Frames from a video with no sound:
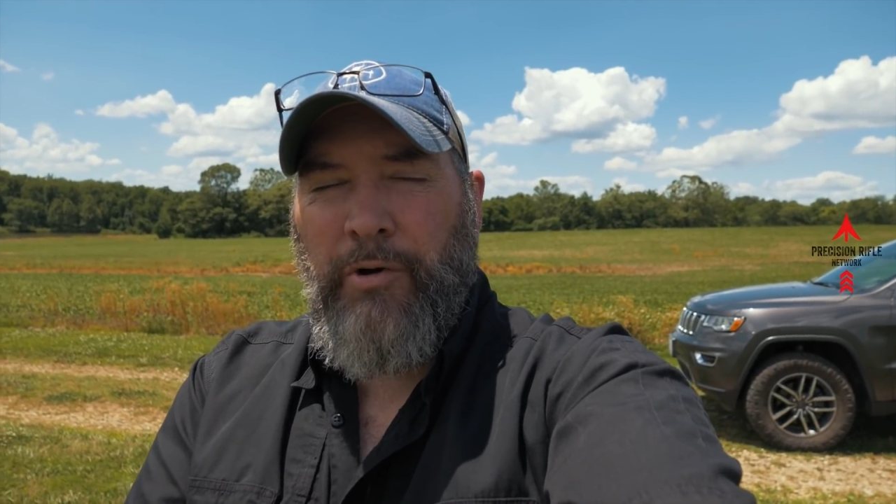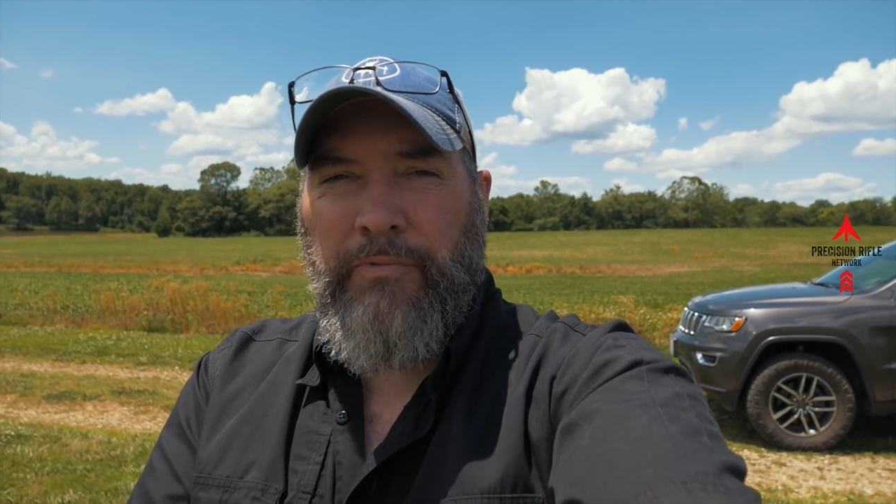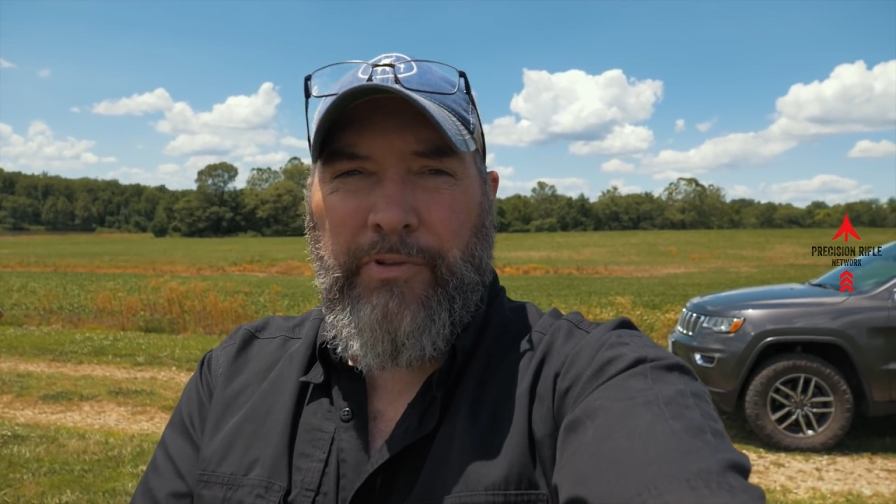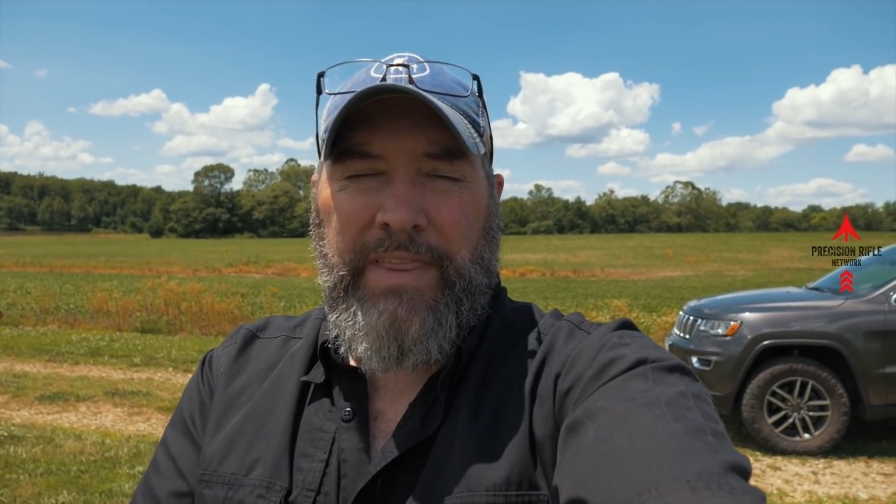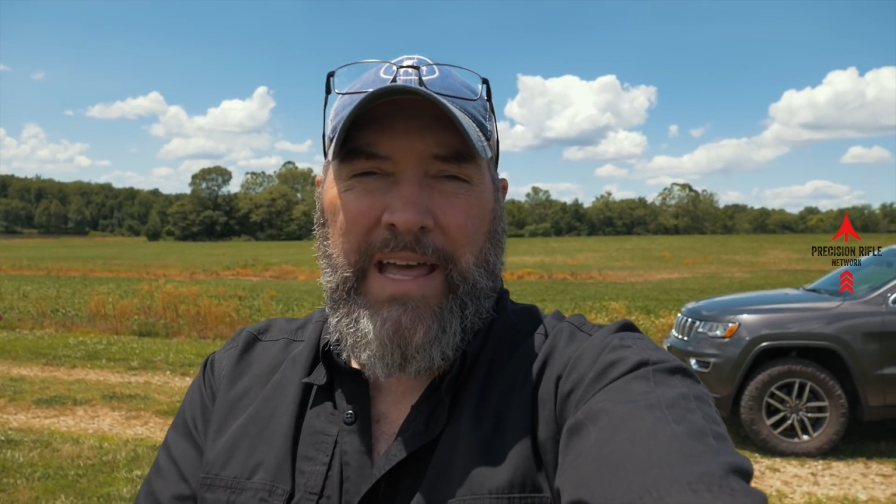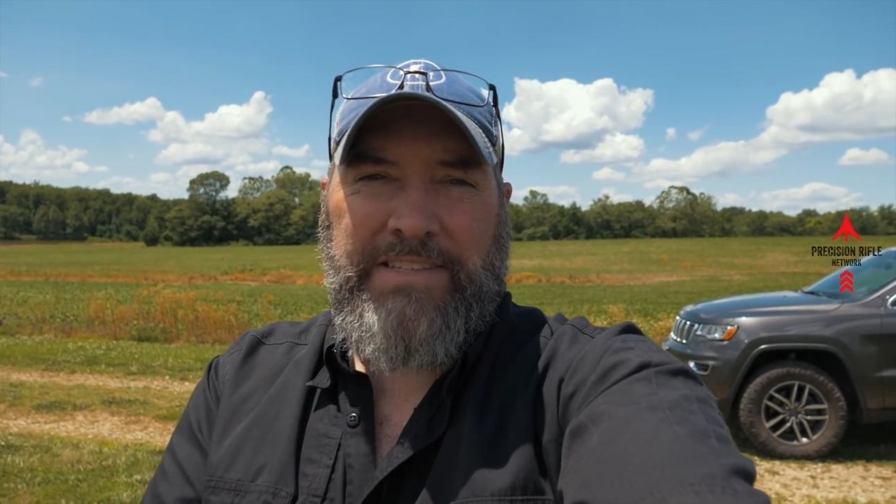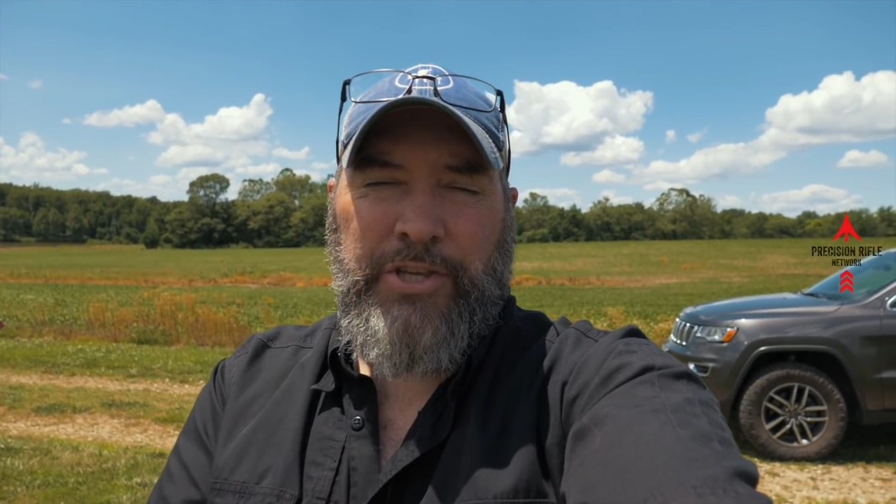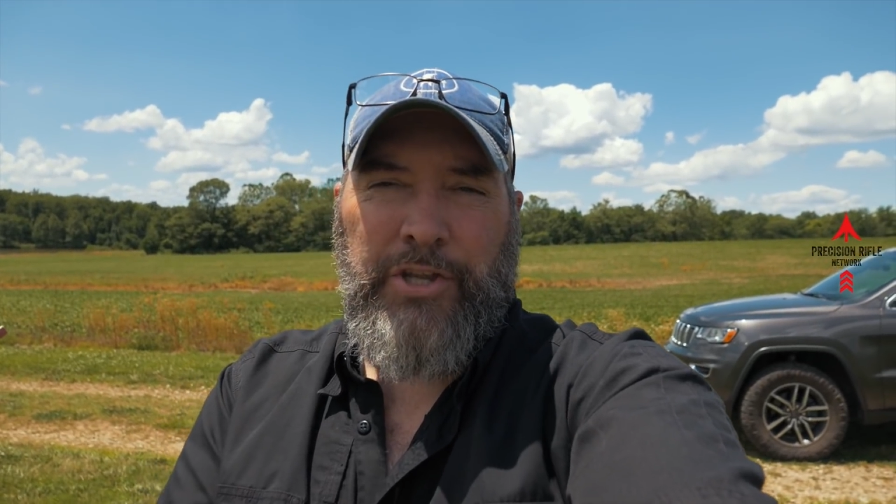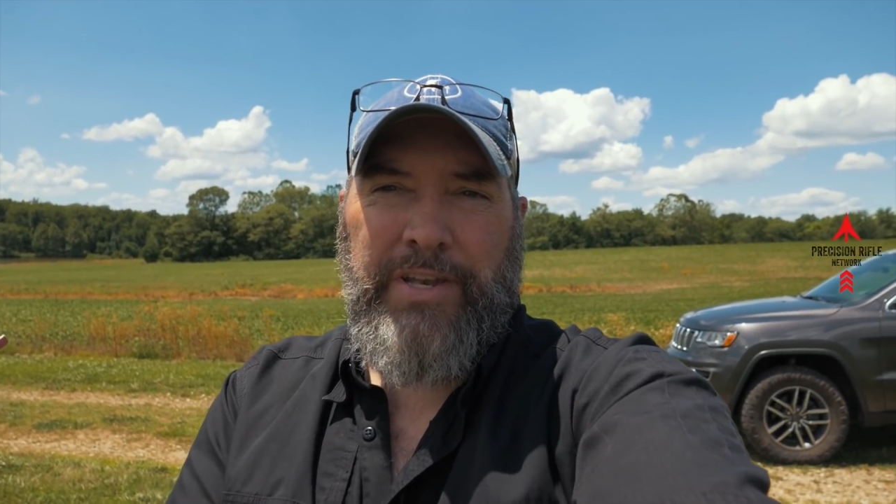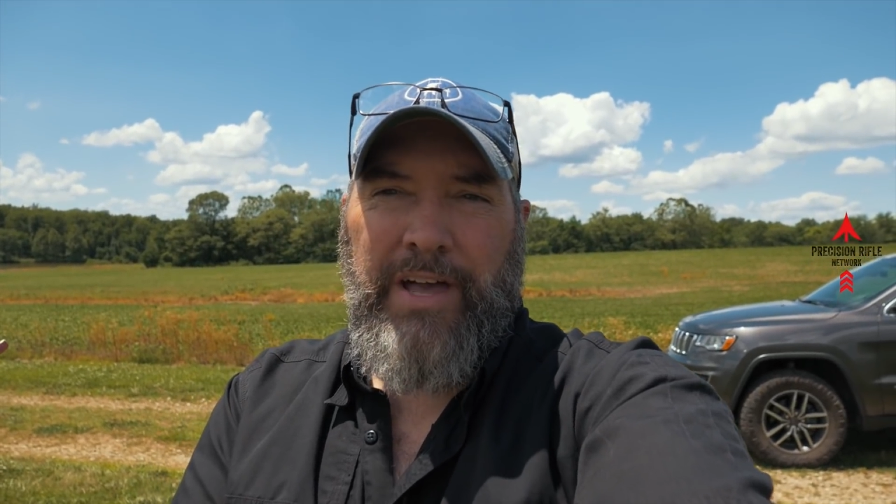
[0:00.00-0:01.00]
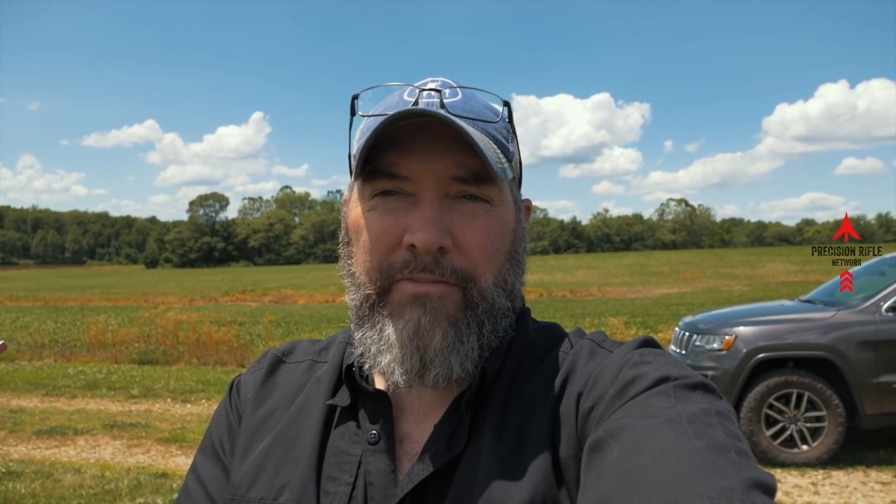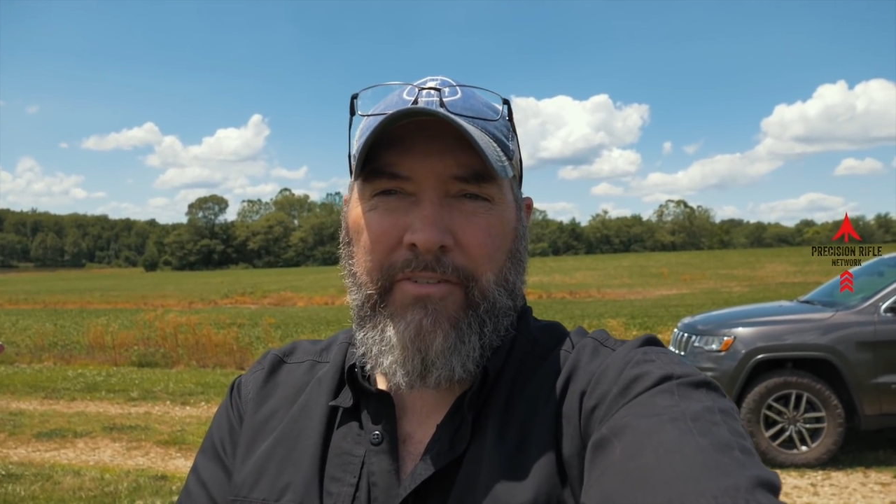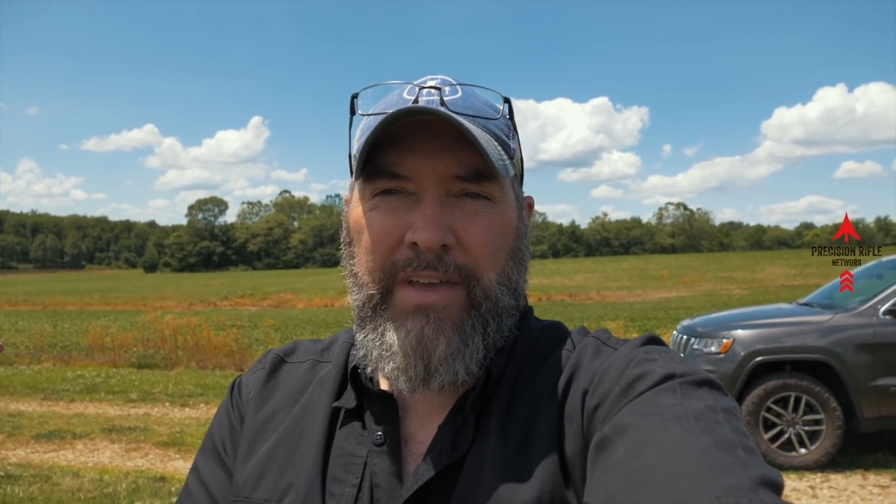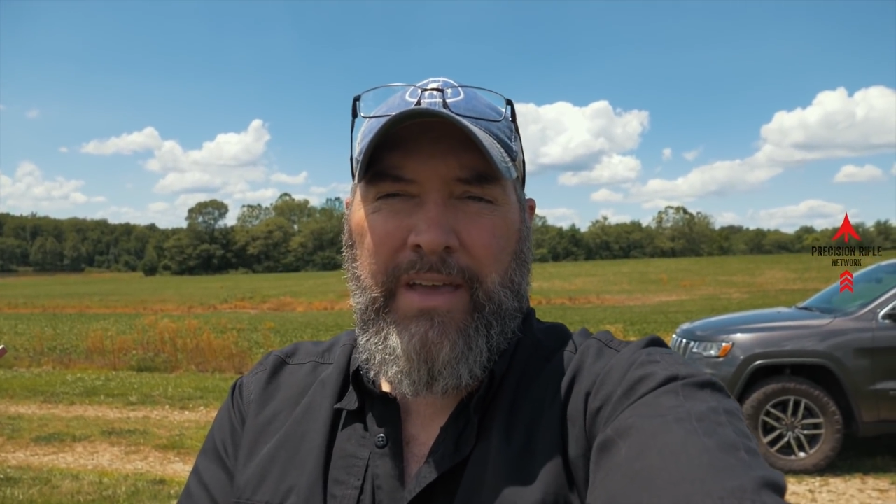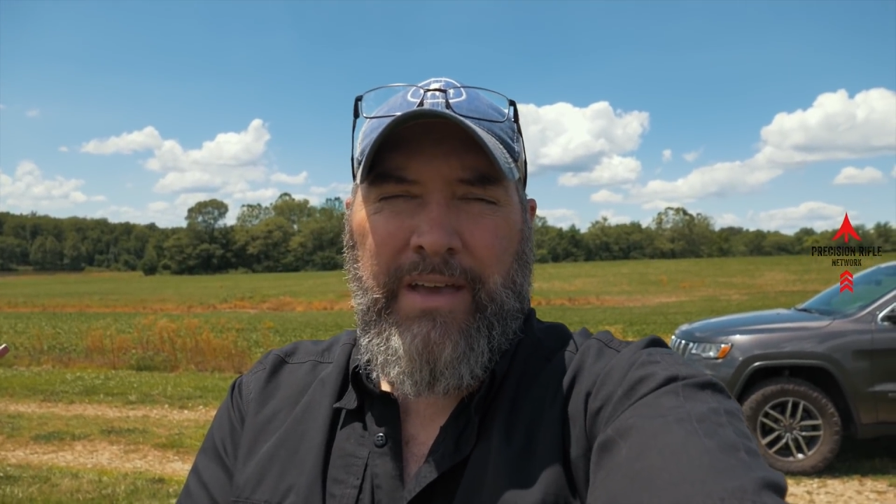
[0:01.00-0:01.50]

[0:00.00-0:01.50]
hopefully that's good enough.